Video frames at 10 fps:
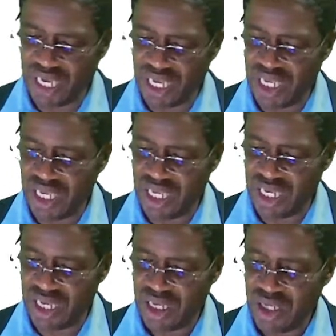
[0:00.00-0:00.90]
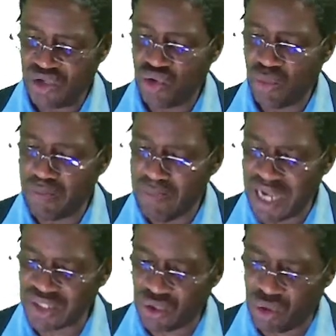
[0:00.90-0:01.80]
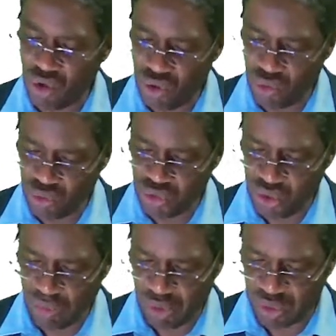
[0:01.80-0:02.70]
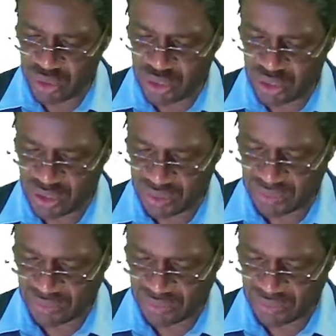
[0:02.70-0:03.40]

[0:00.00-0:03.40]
A, you must close your books.